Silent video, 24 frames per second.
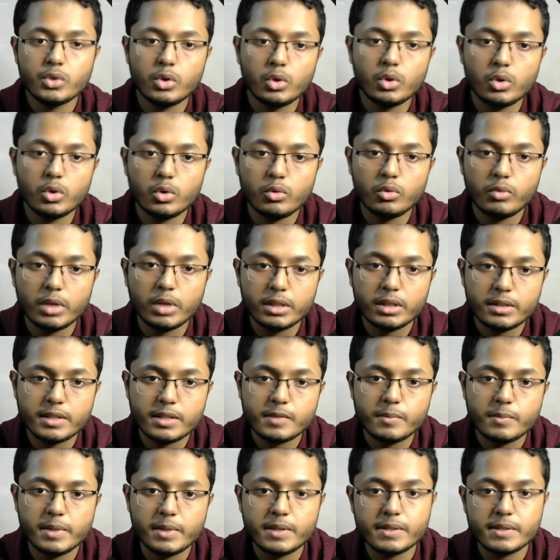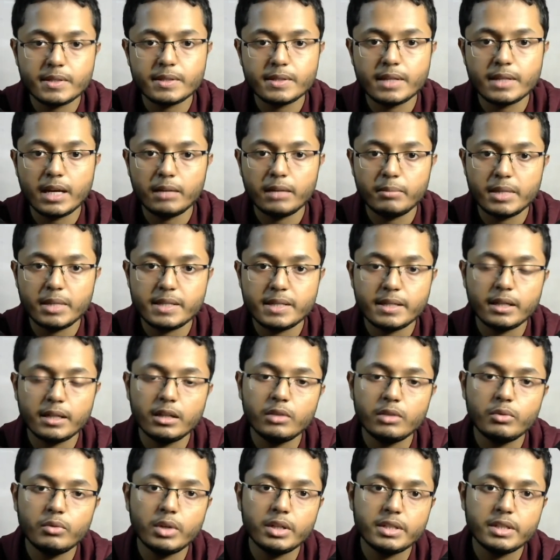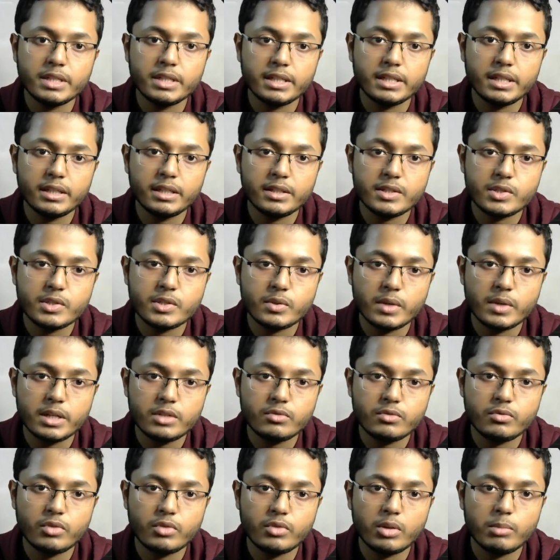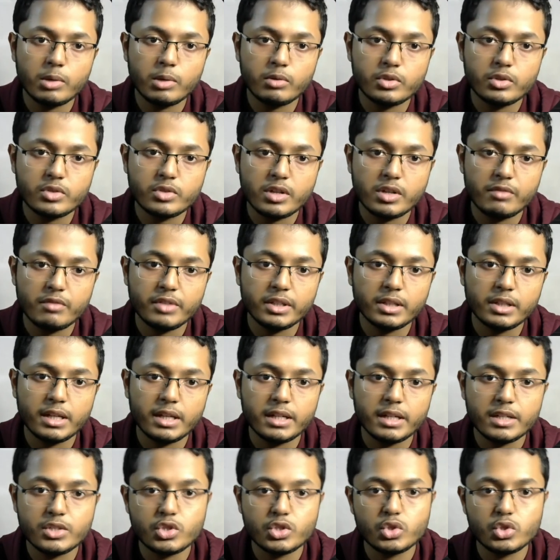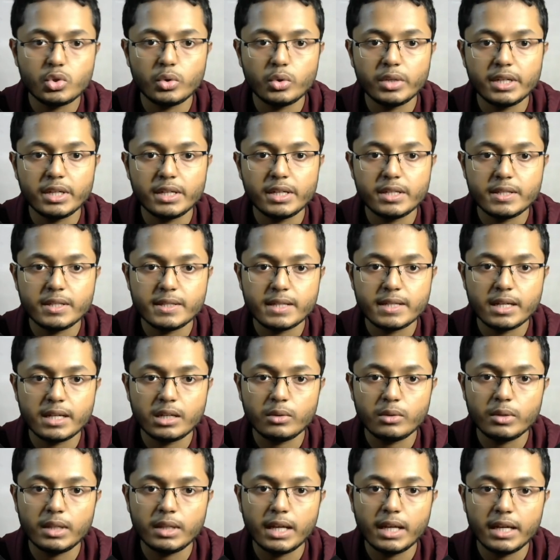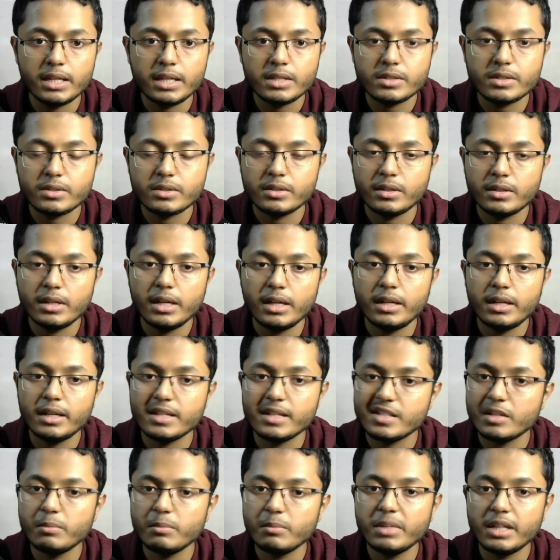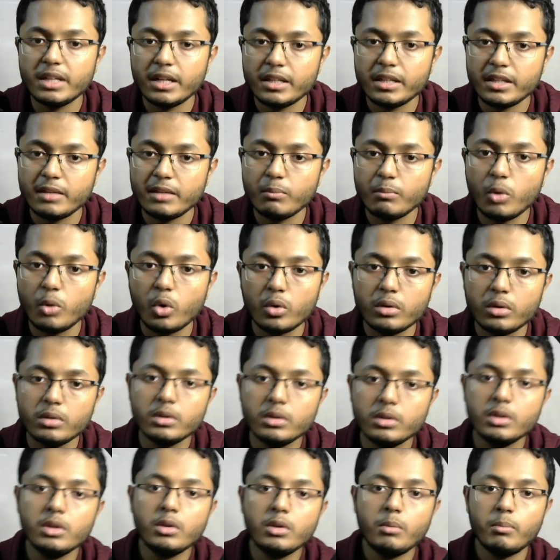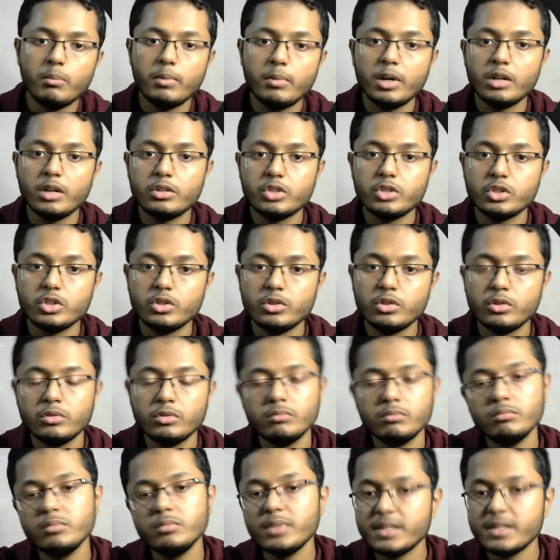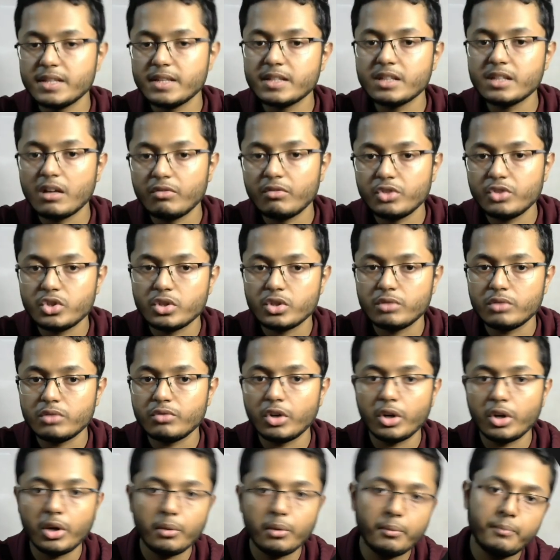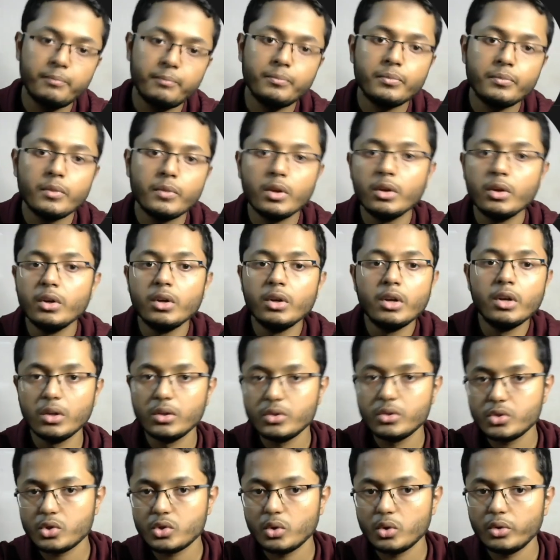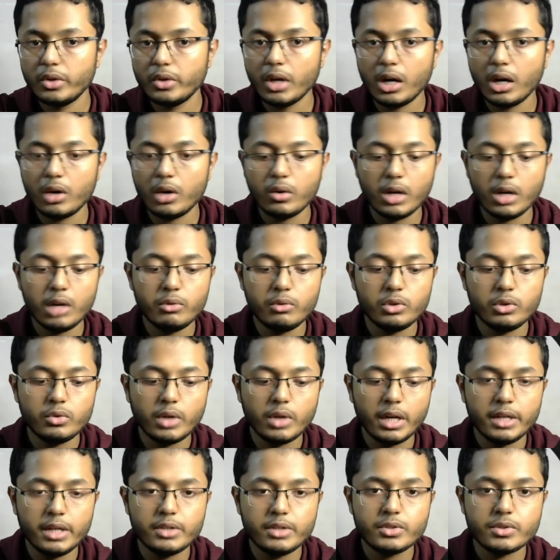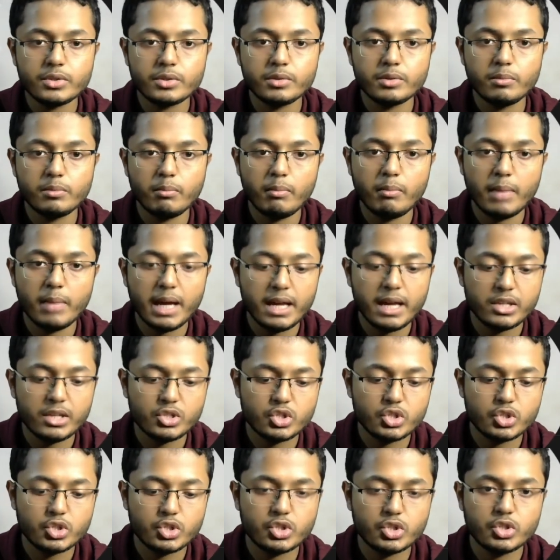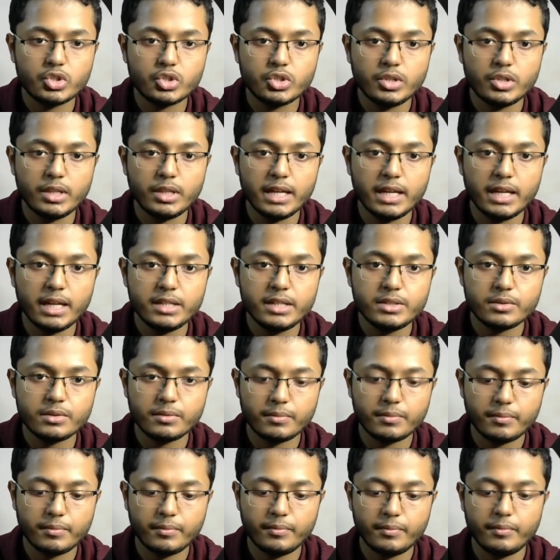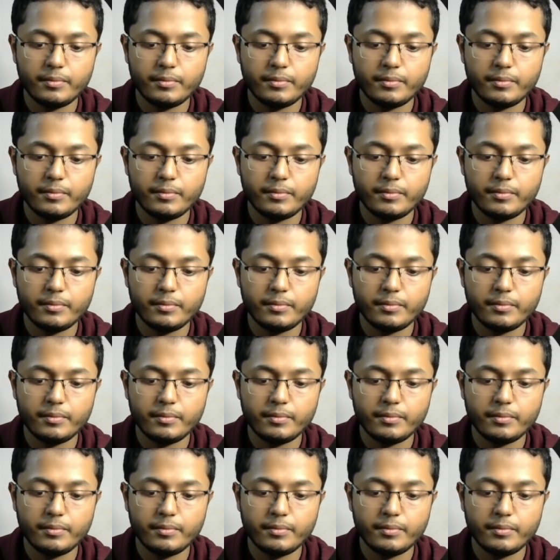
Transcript: So what this means is that basically we are taking this red from our traffic light and storing it inside our light. It doesn't mean anything more, but this is sufficient for now. So now I will write match light.